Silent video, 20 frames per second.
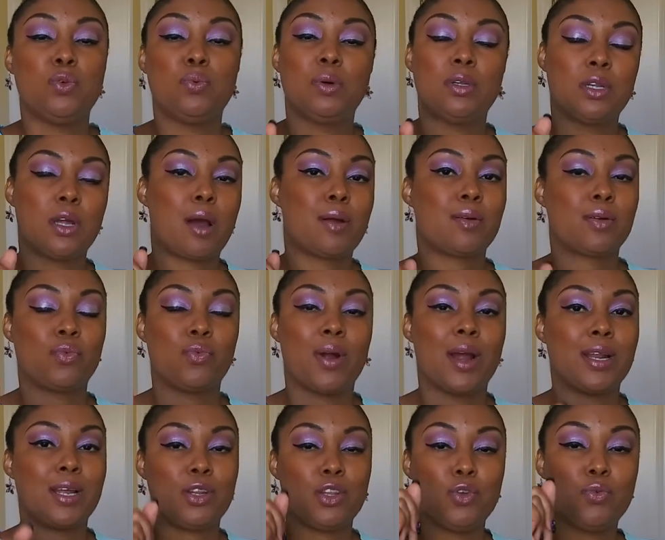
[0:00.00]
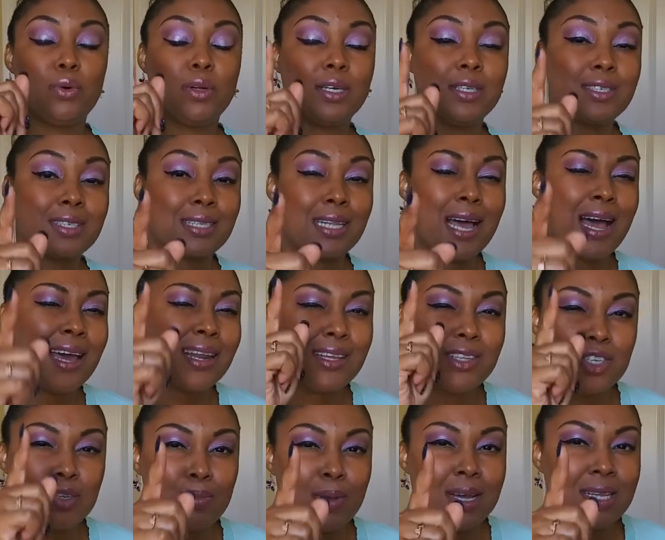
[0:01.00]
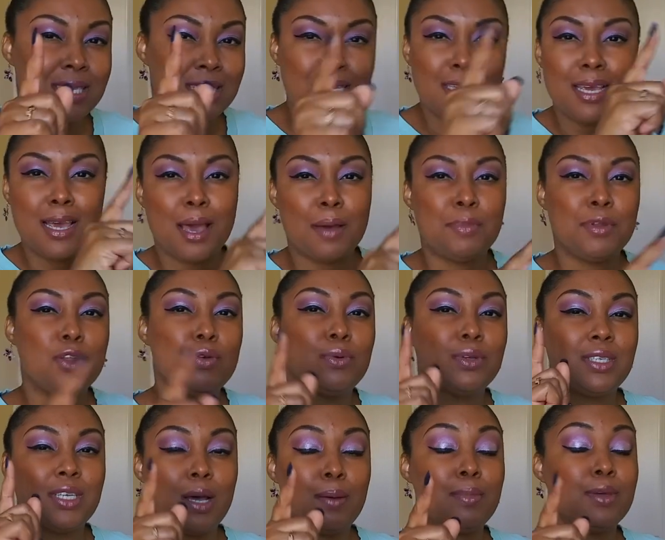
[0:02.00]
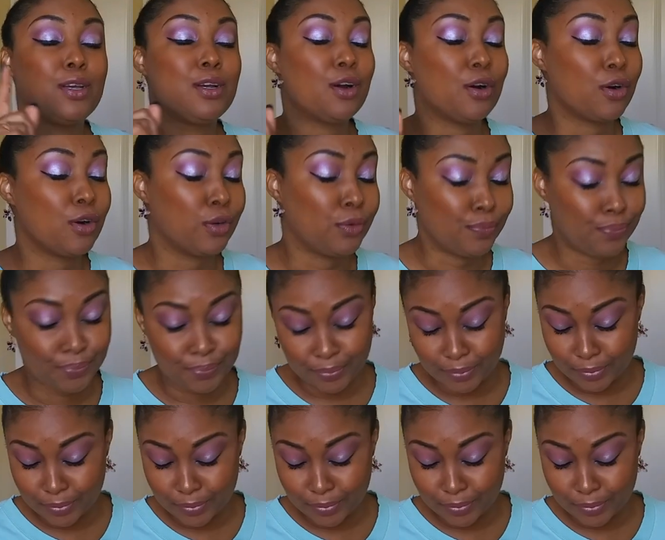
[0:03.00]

You will not regret it. You will slide into my DM and you will tell me, girl,